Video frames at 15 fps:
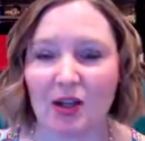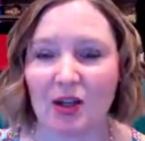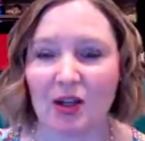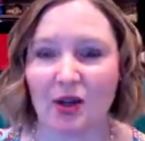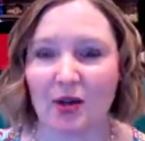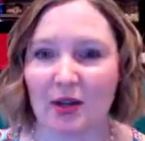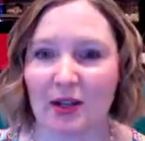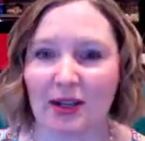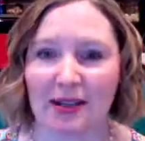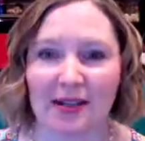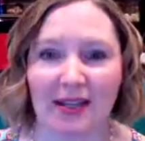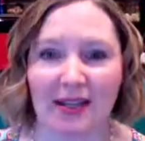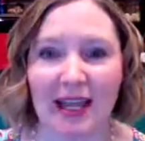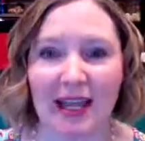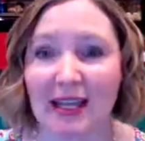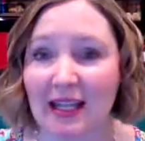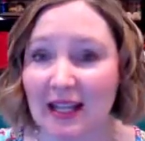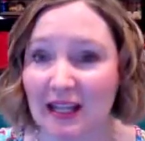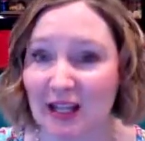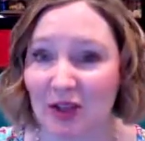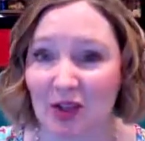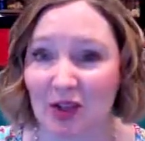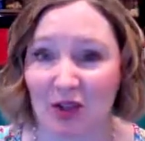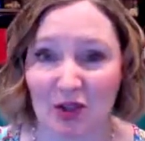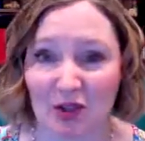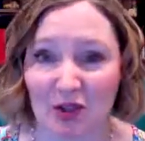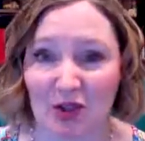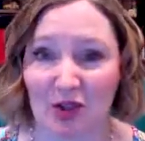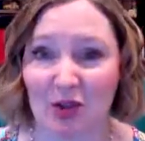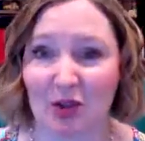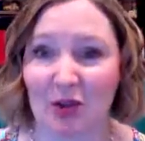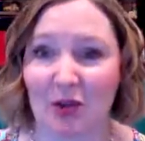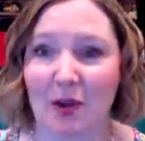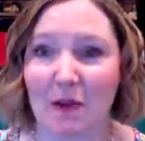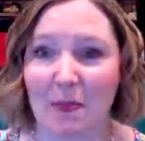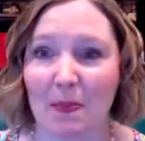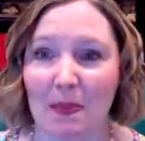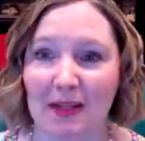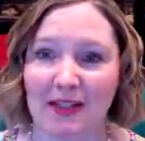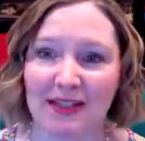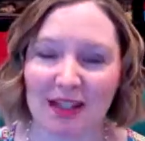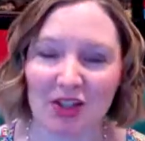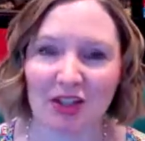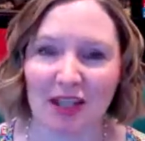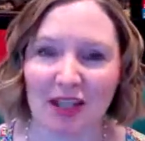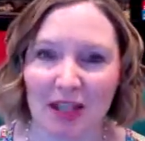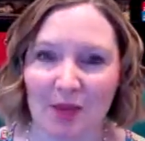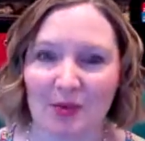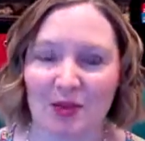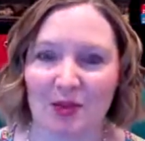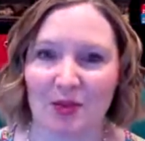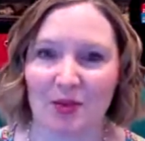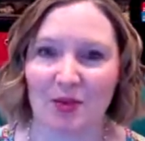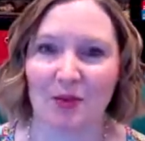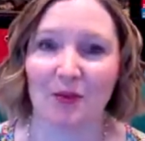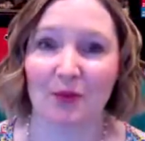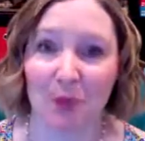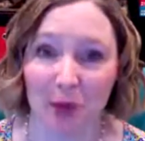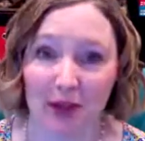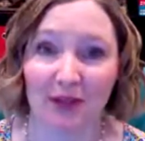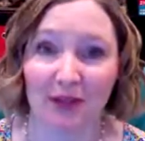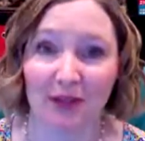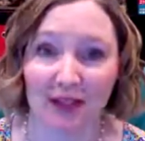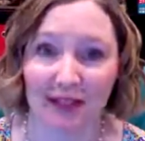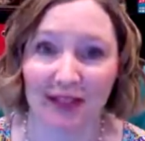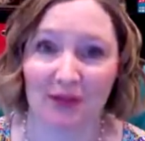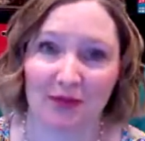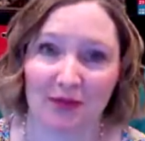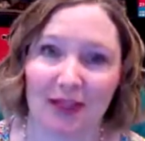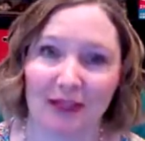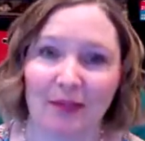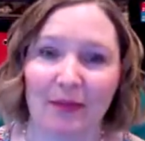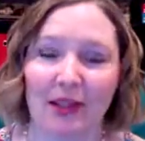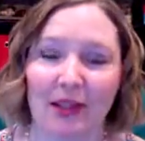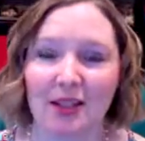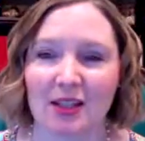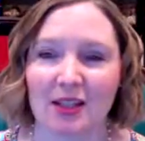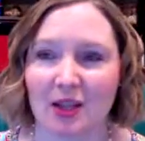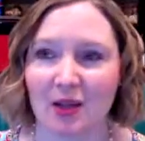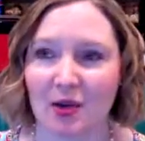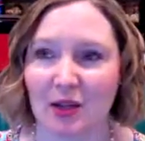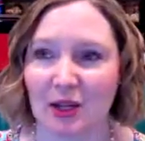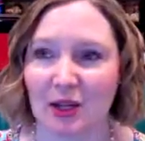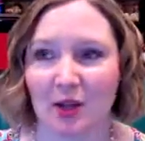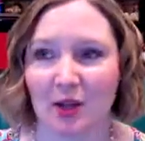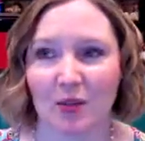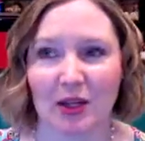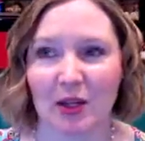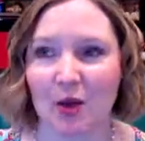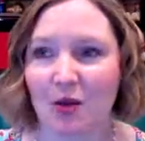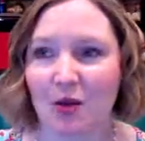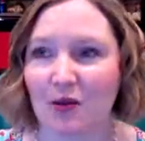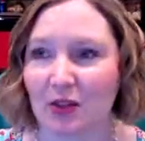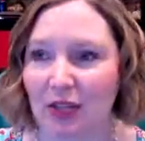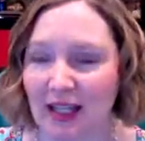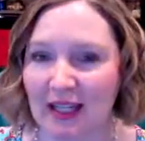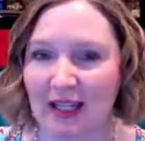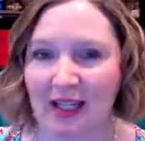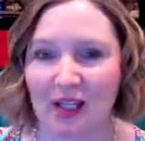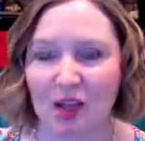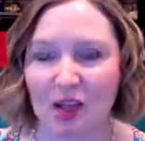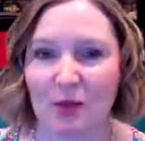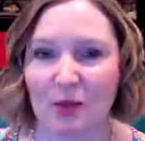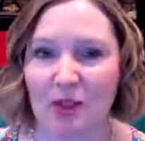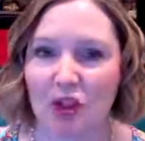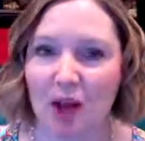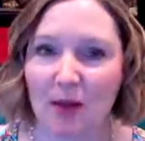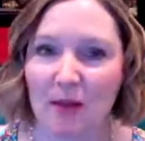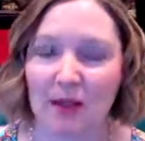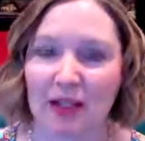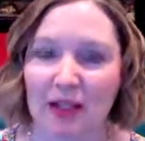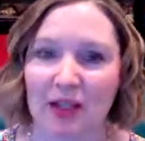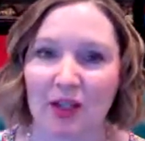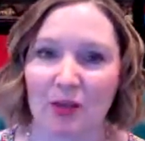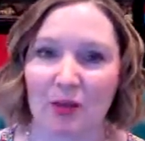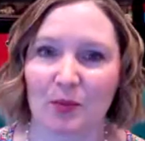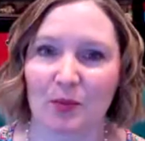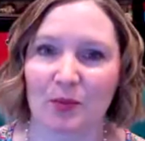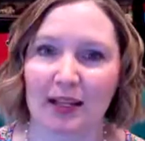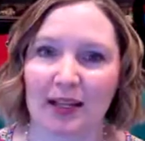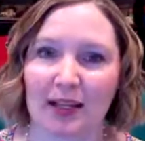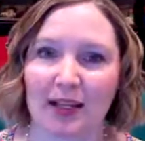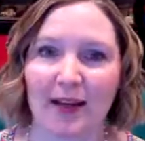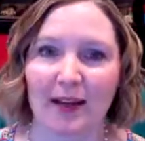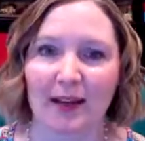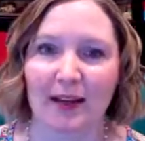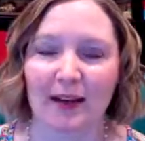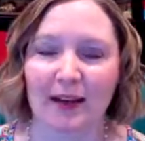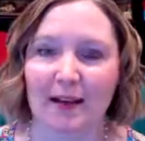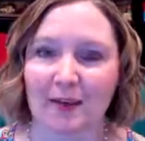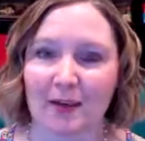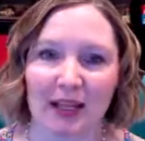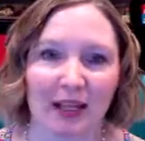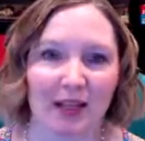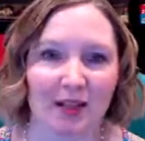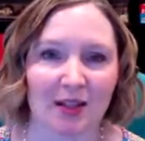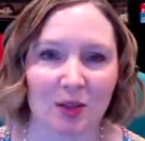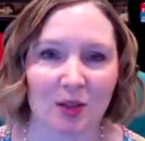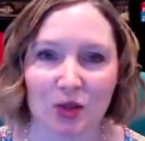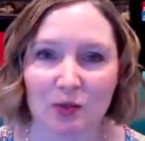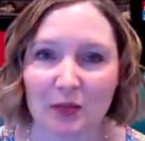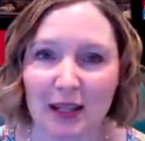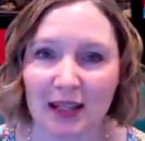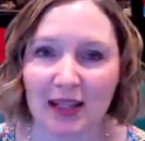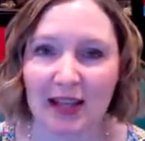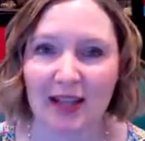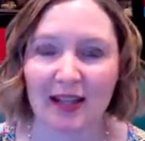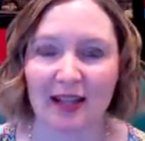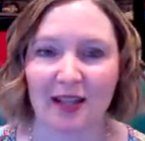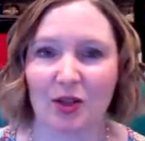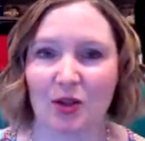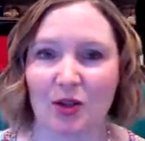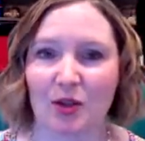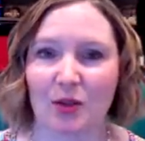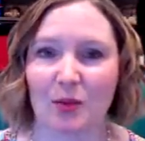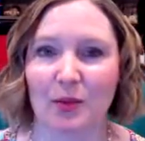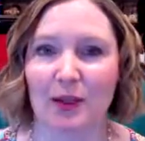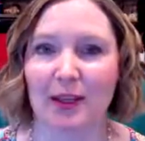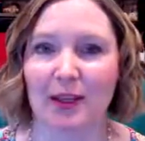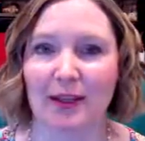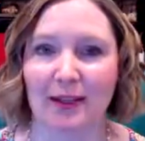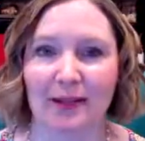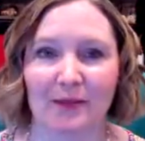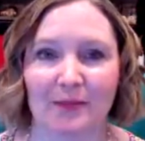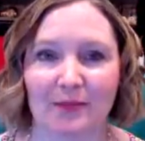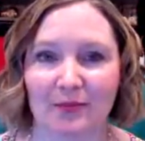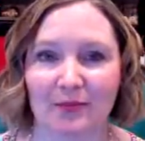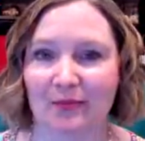So it's anything that you do that essentially helps you avoid feeling the feeling. So it could be overeating, it could be shopping, it could be getting on social media, it could be,